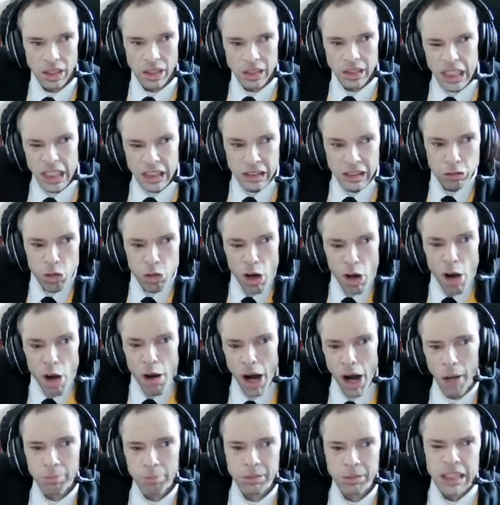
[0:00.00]
Just grow
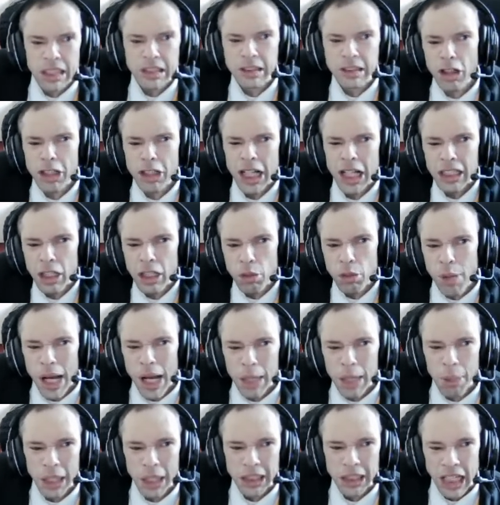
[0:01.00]
up. Just look at your
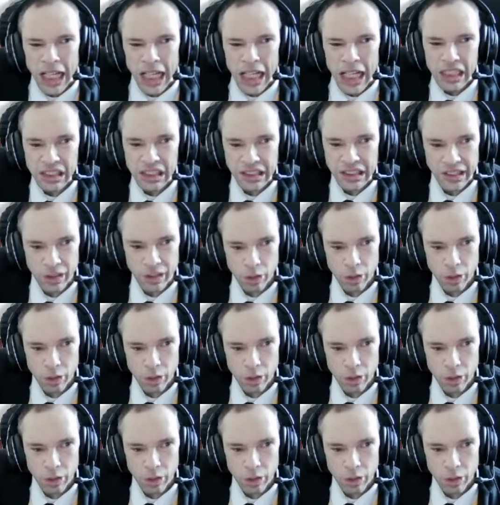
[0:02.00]
wayward keys.